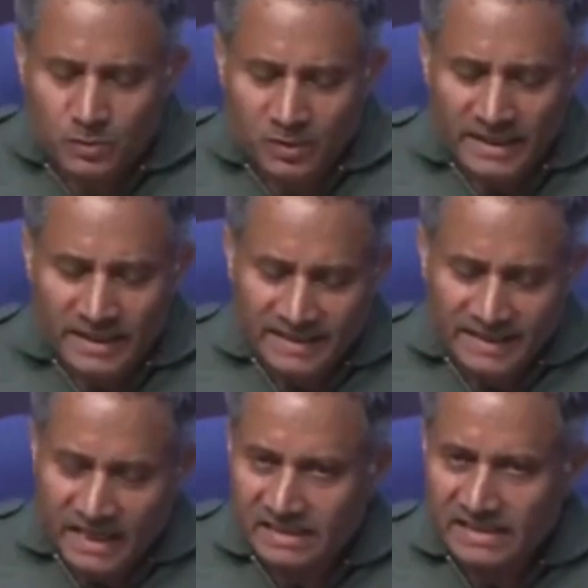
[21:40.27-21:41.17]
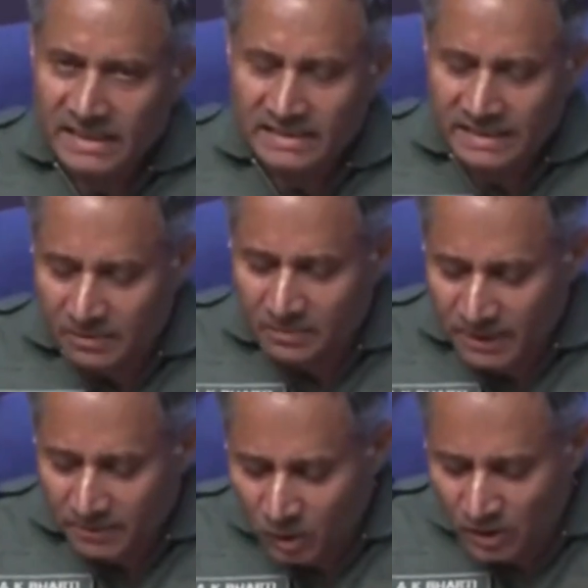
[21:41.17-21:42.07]
2000 hours, that is 8
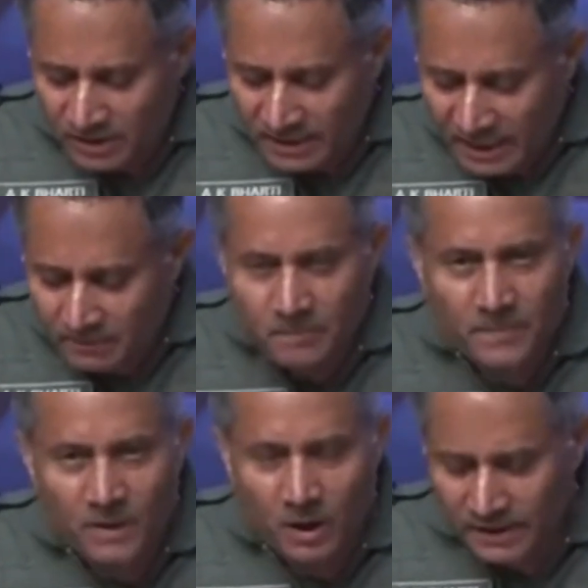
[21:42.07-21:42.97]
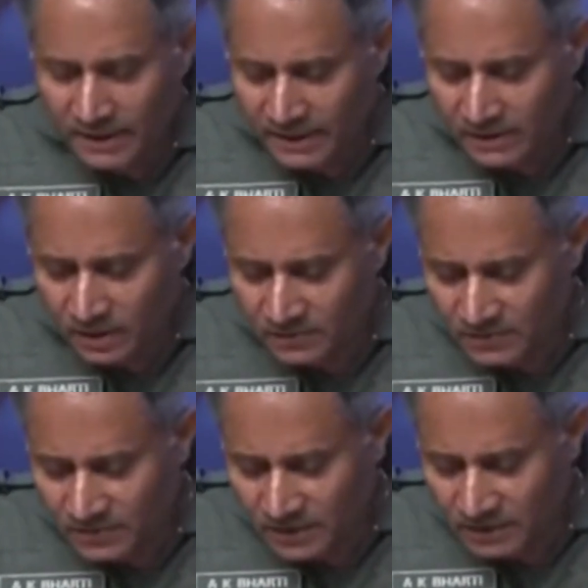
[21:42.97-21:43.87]
p.m. local time, on 8th
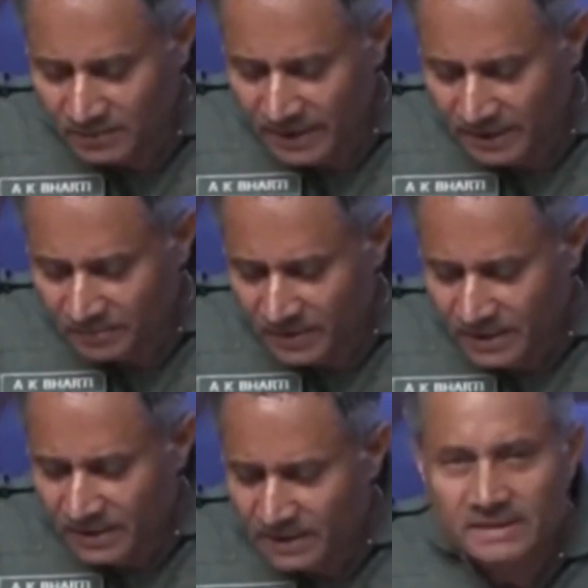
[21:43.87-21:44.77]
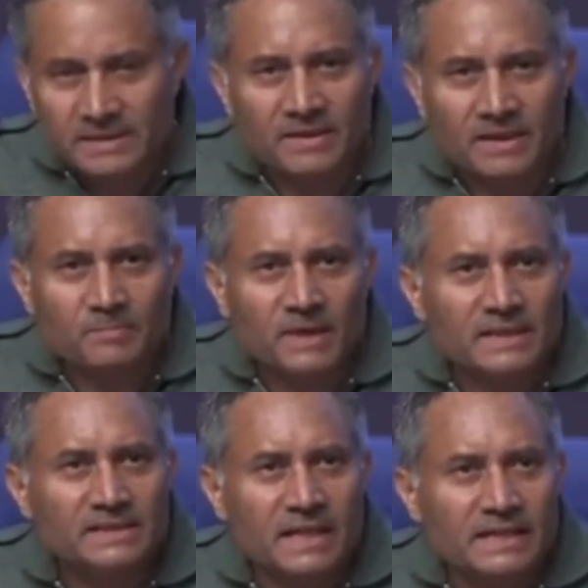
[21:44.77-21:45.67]
of May, several
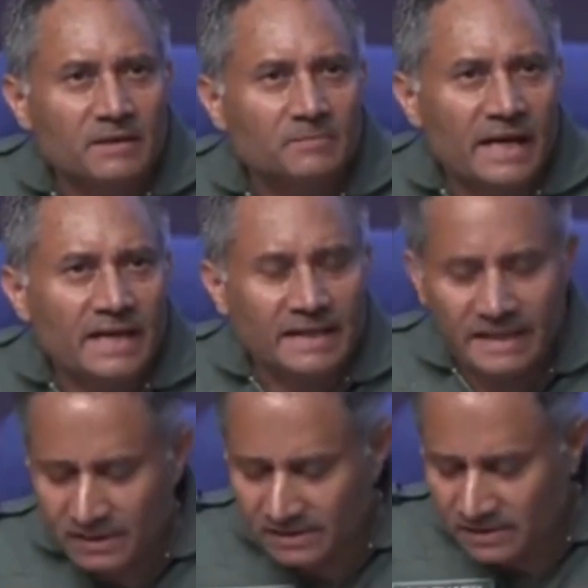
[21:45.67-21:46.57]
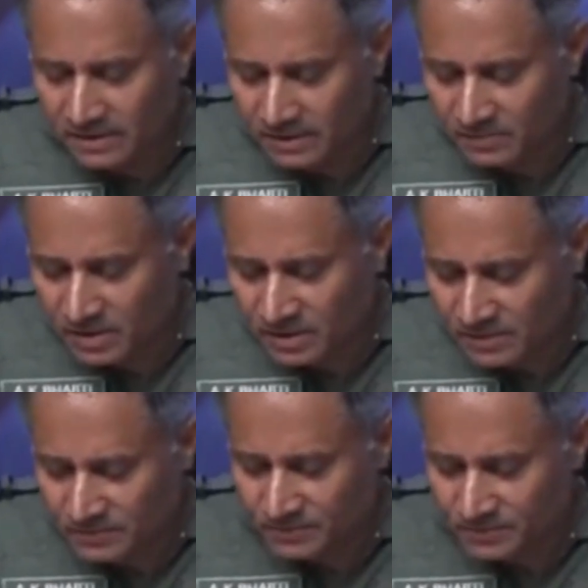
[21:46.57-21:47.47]
Pakistani unmanned aerial
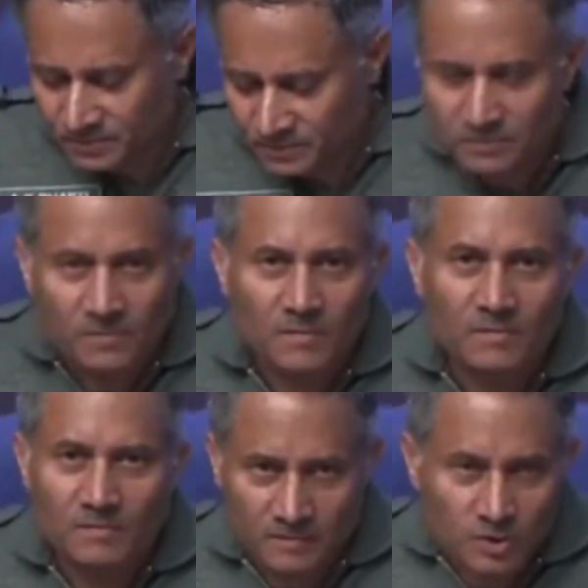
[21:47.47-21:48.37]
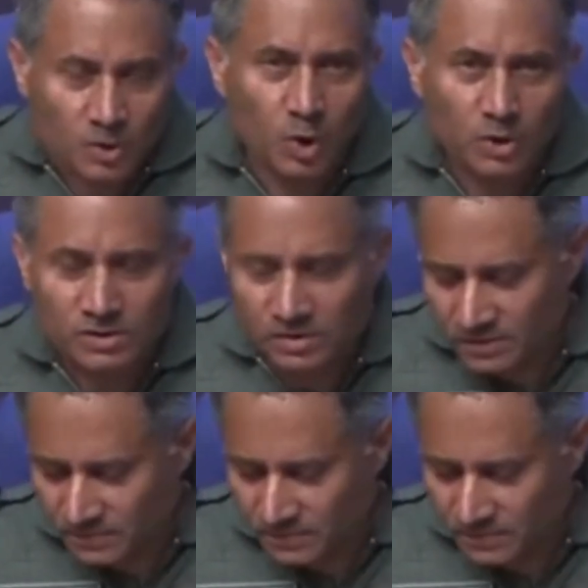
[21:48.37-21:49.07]
systems, drones,